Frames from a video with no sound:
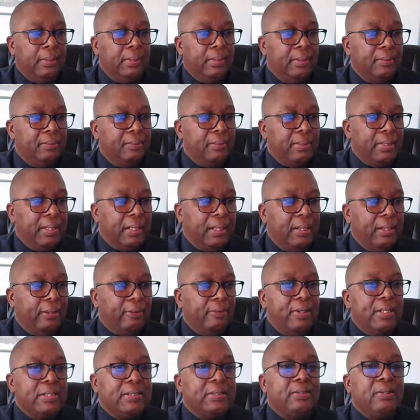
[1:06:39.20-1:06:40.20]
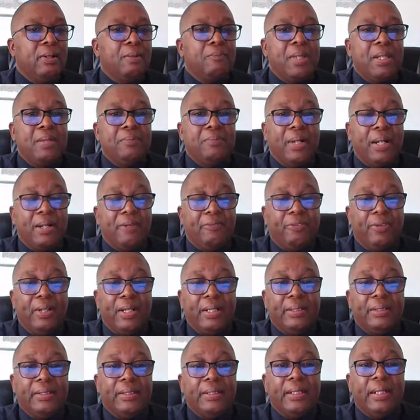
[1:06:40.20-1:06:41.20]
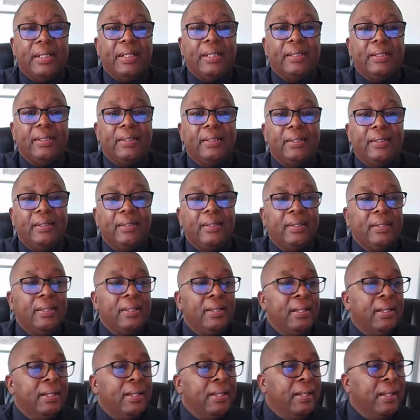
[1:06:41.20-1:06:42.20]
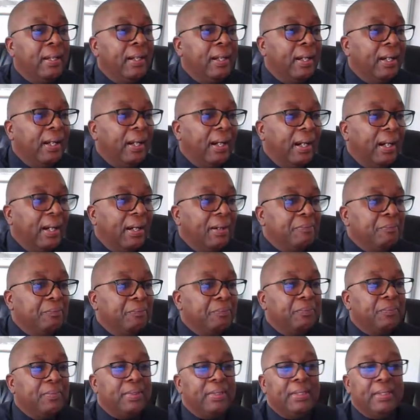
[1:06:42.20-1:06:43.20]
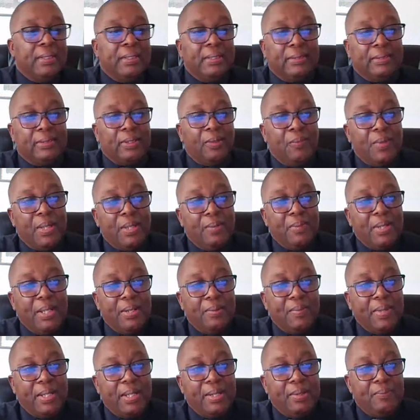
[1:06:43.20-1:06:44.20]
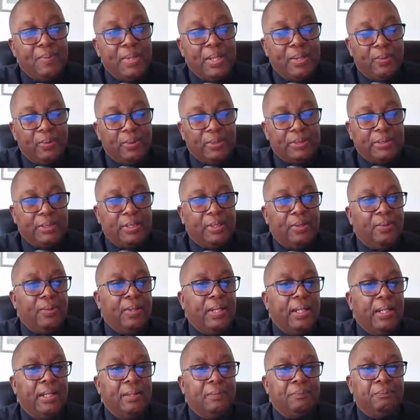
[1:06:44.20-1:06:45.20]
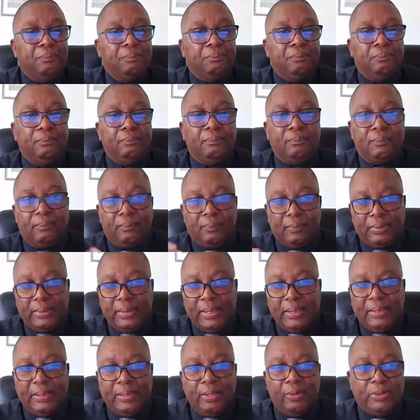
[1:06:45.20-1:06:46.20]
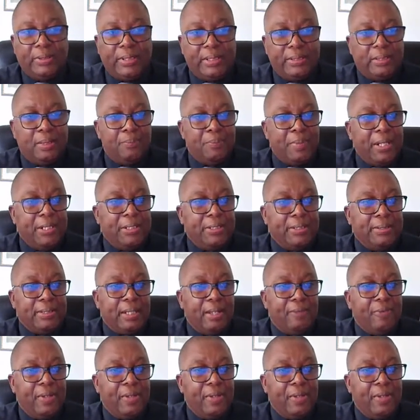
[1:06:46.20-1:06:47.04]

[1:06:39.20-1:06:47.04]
Uh, the clicker is not being my friend today. Um, so we, we, we, we also um, did dose estimations.